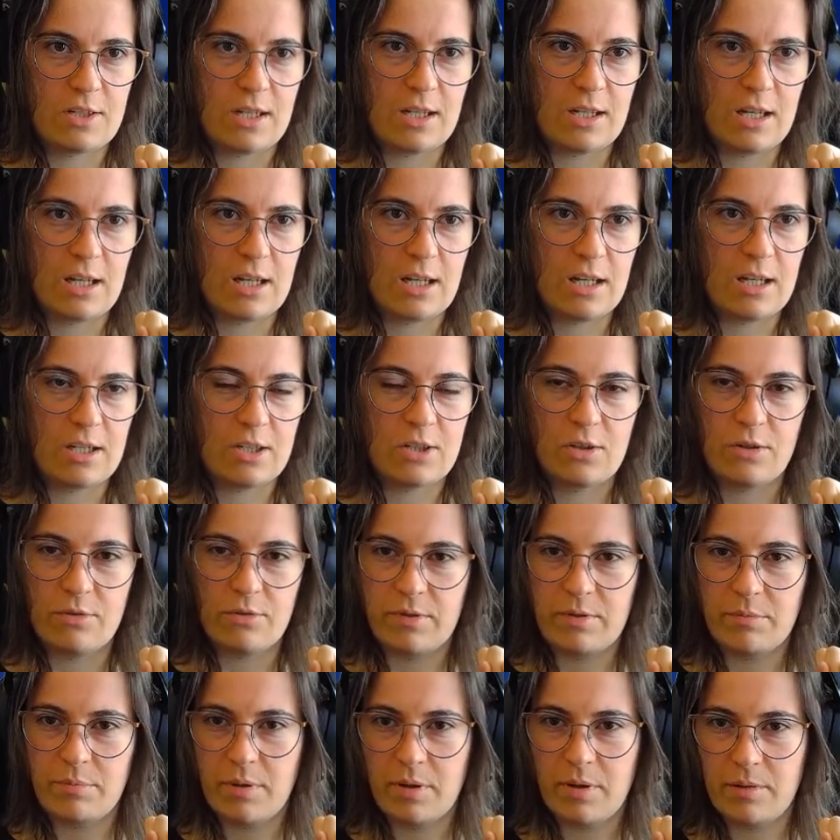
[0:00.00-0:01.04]
Get out of
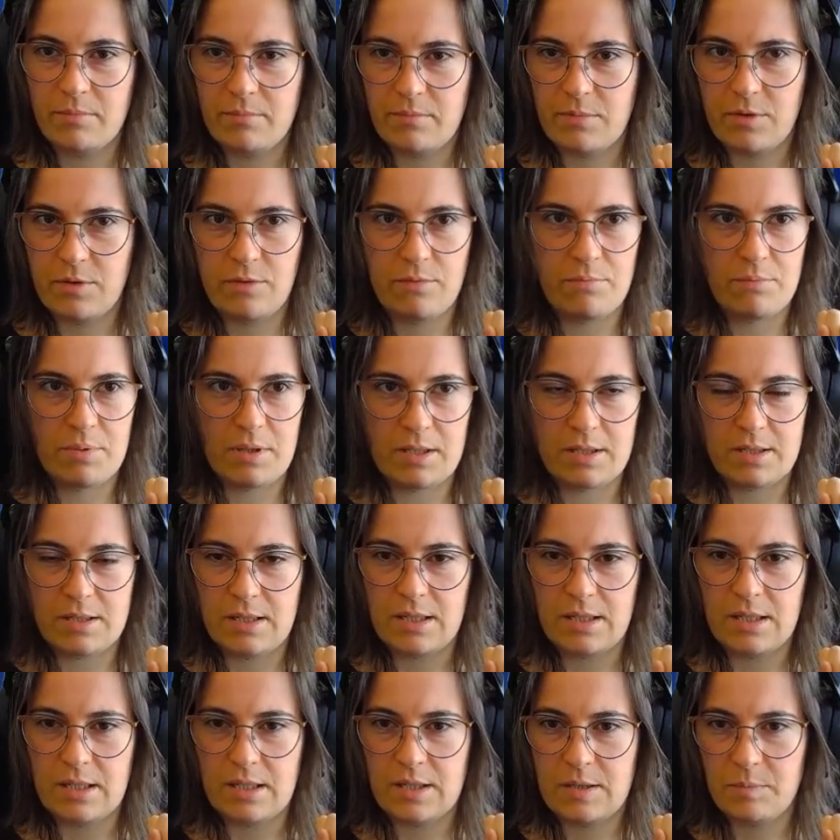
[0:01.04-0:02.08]
Toffee Pop, you big
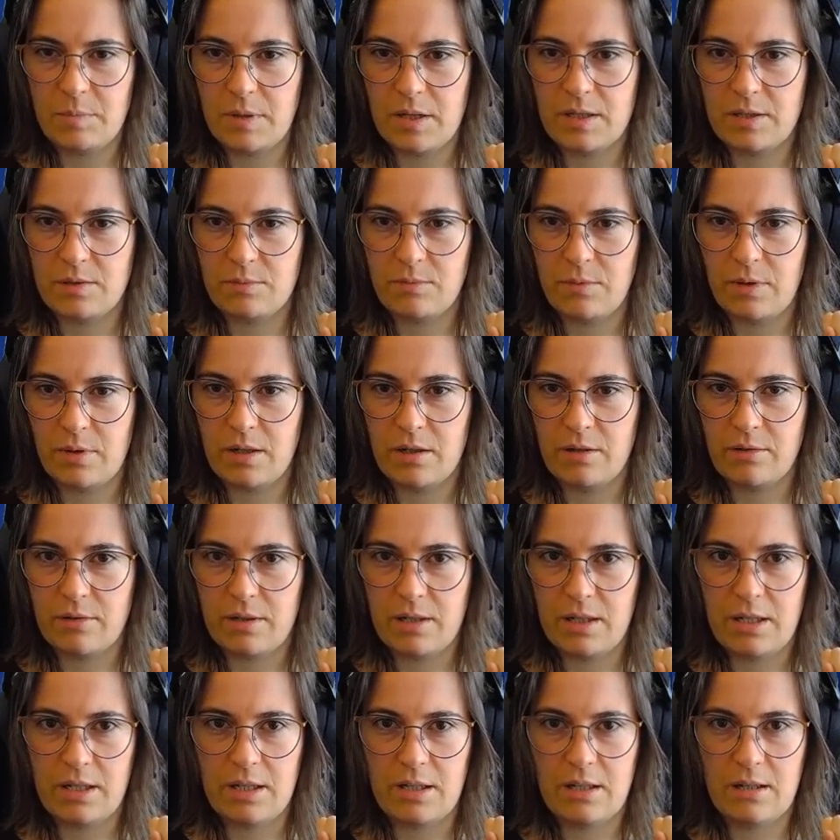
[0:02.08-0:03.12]
stinky space whale.
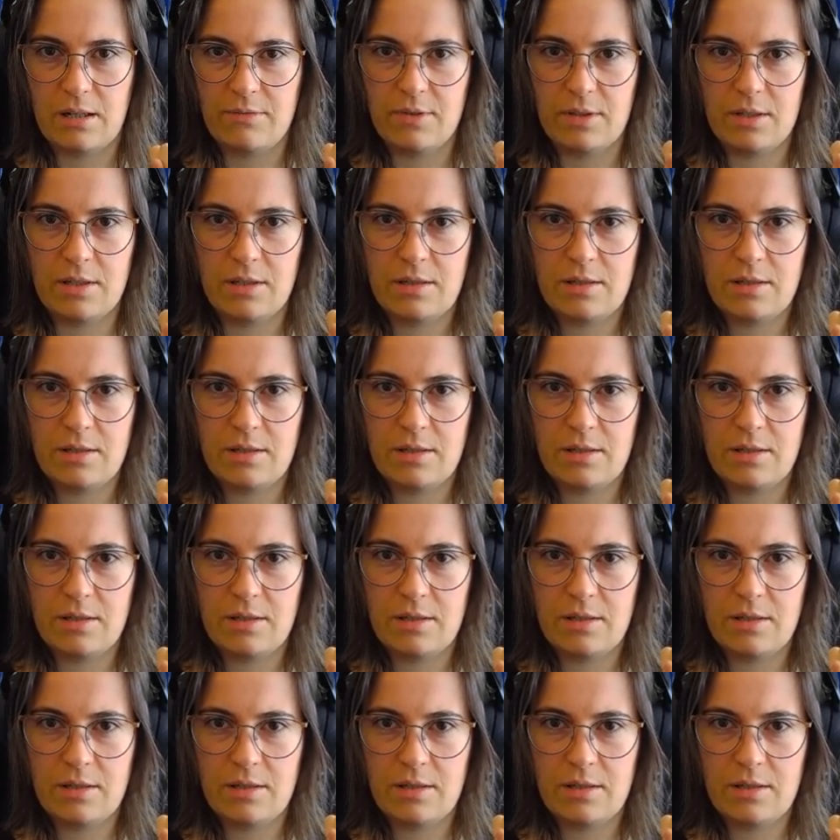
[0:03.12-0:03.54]
Get out of it.